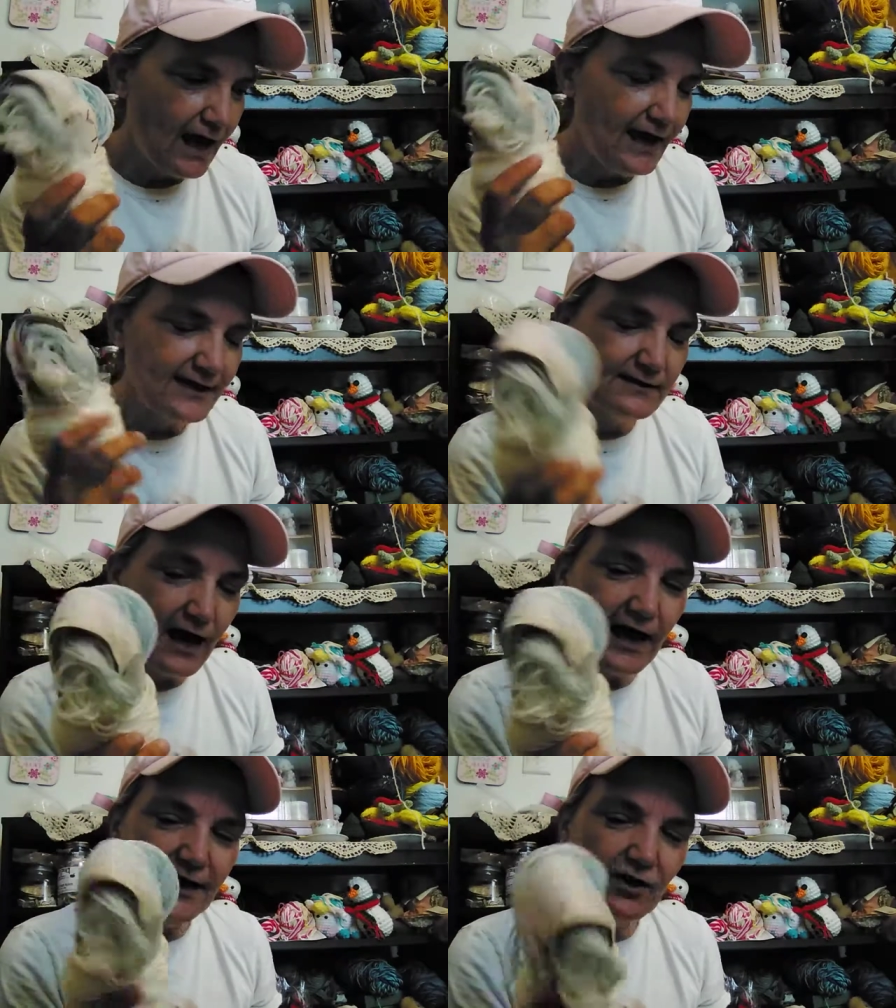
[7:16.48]
I
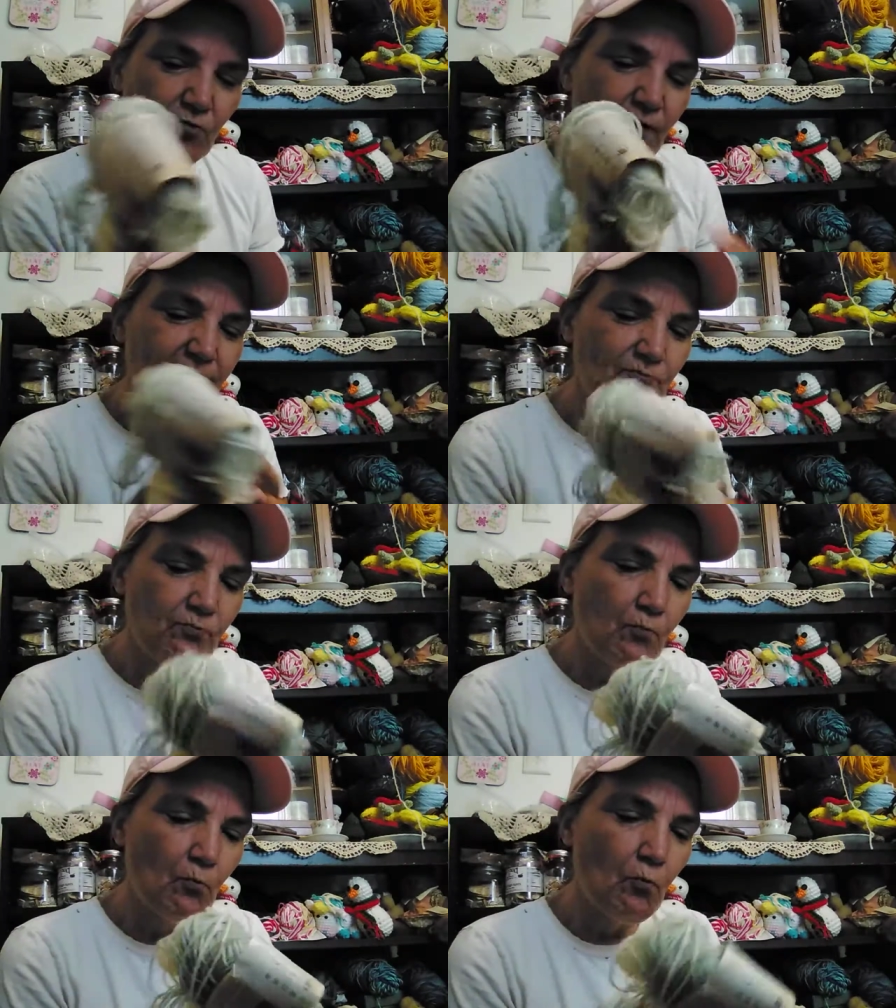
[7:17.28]
I don't
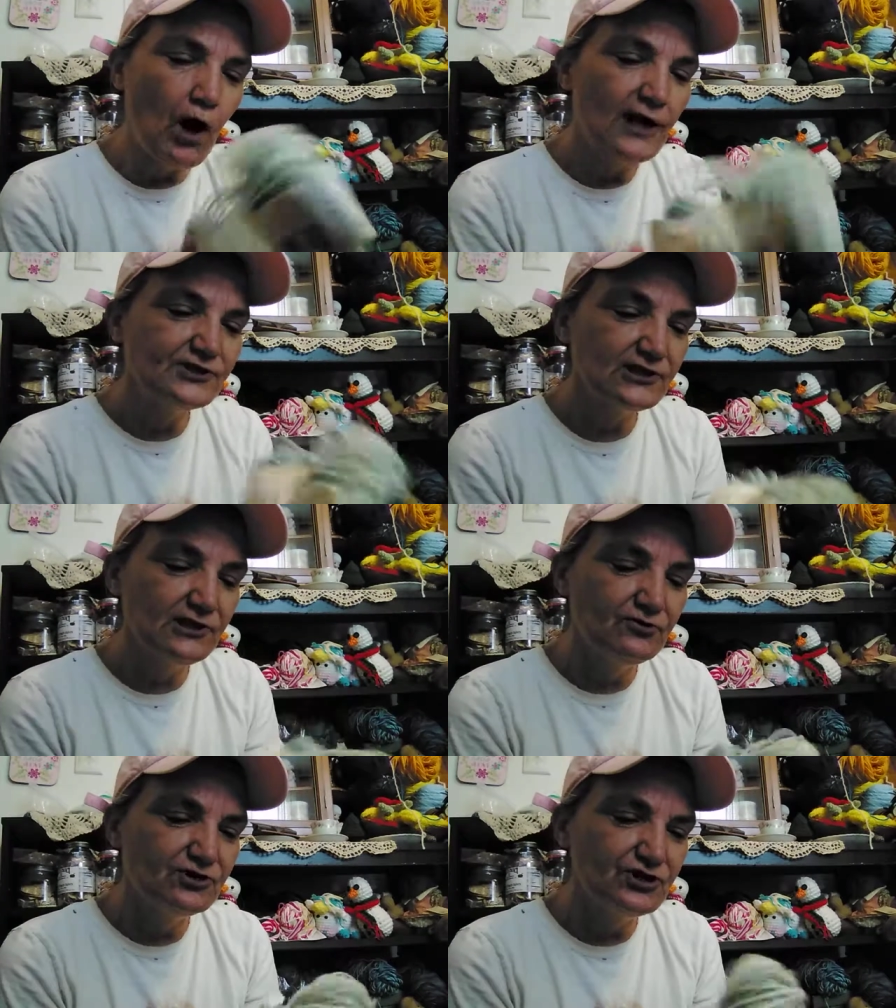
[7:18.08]
want to wash
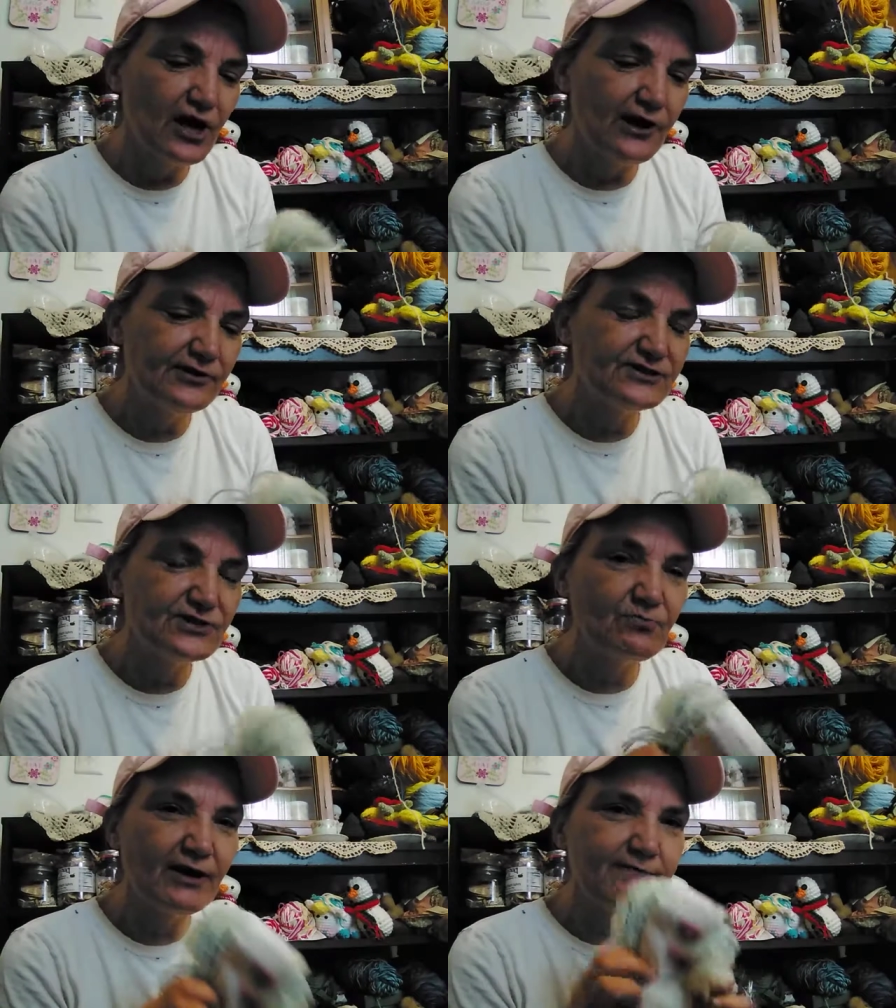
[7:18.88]
loose yarn.
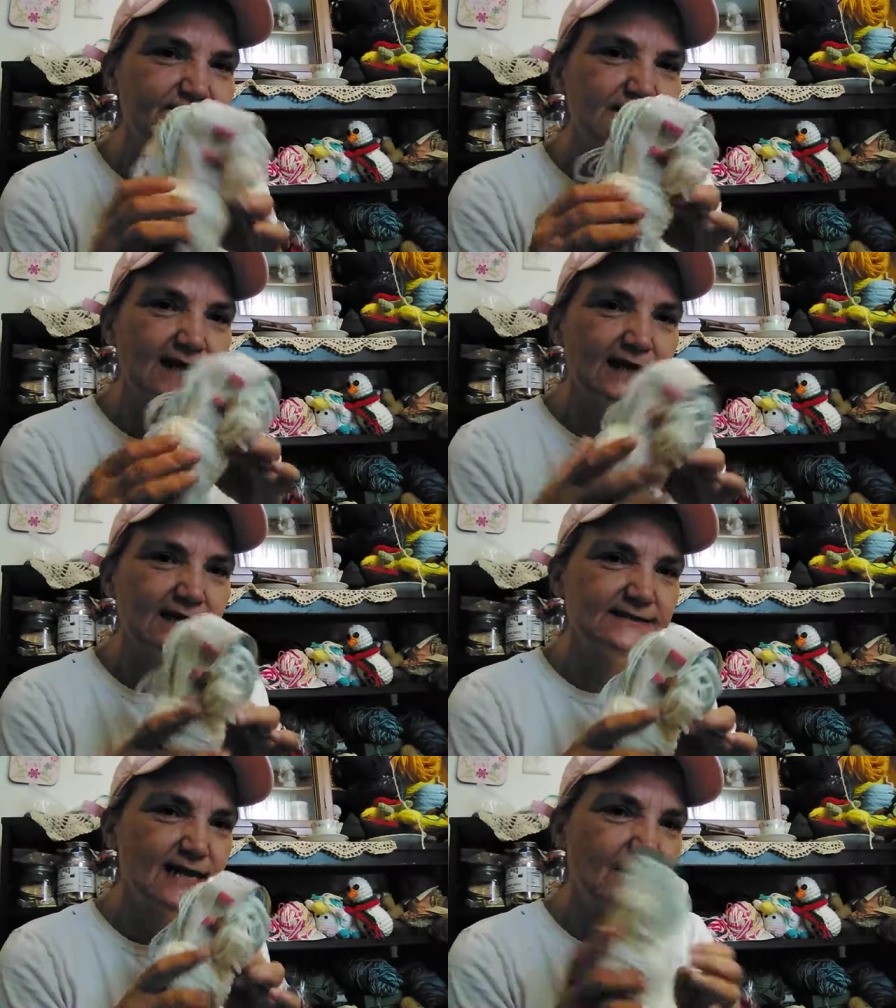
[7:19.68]
So what I was thinking
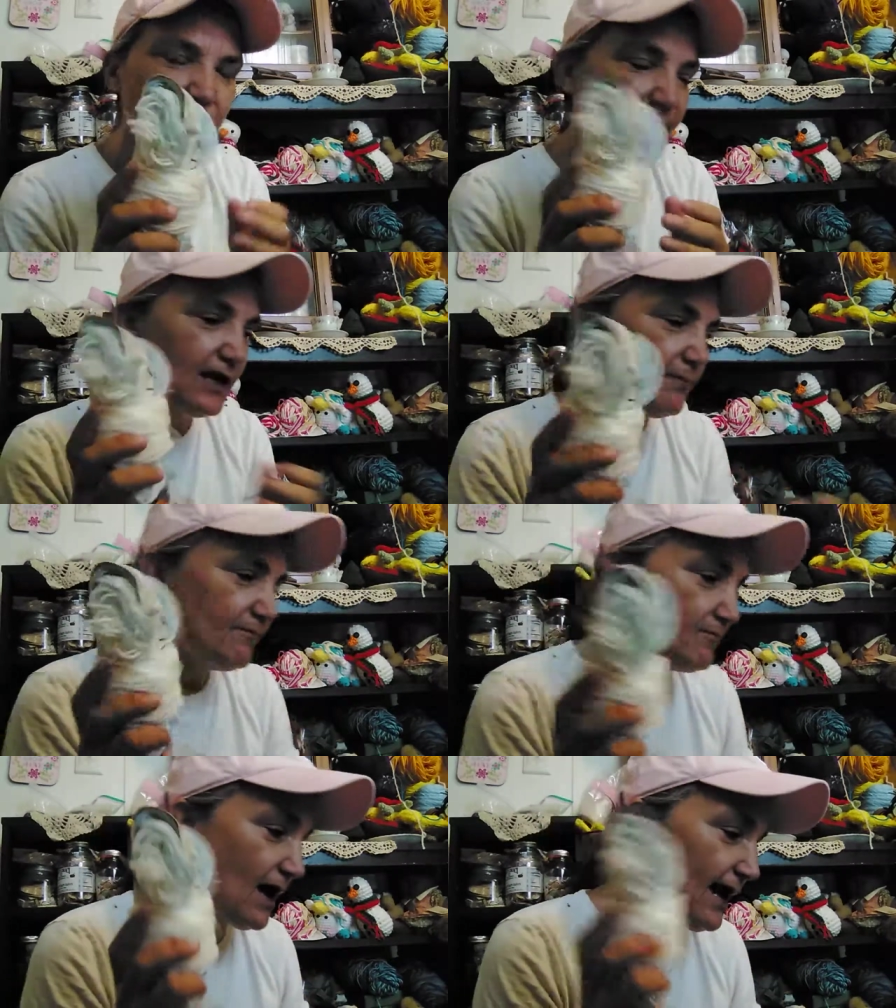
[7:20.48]
is I could make a,
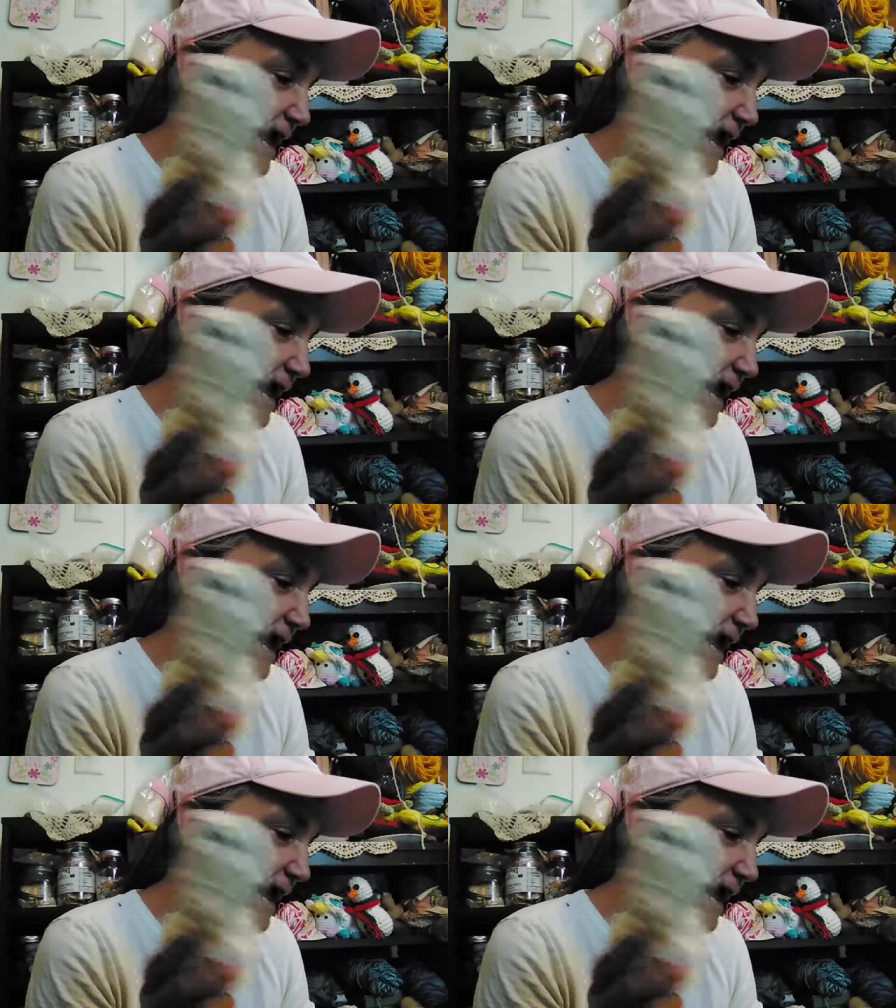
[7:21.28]
a